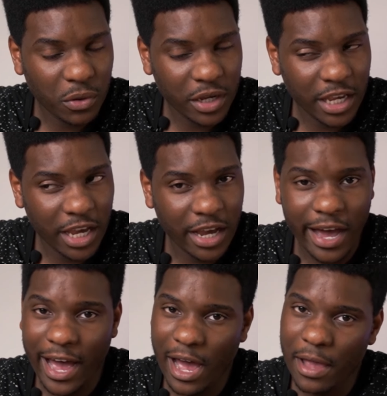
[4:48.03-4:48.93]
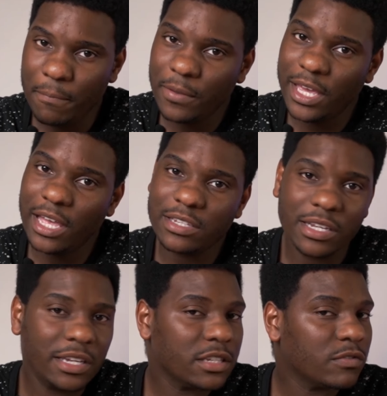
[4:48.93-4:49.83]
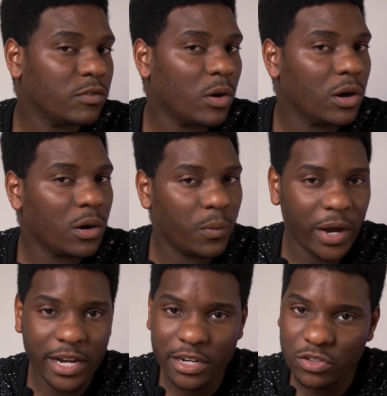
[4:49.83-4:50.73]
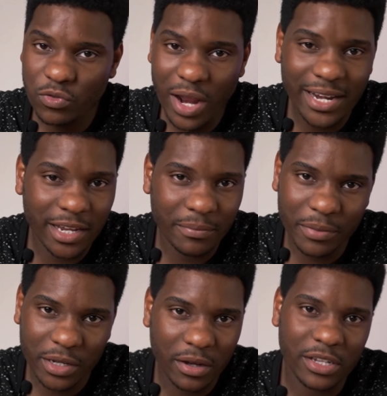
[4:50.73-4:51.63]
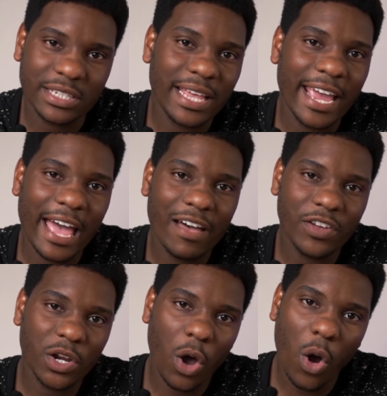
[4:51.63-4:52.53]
here. I'm guessing it's for when it's raining because they have an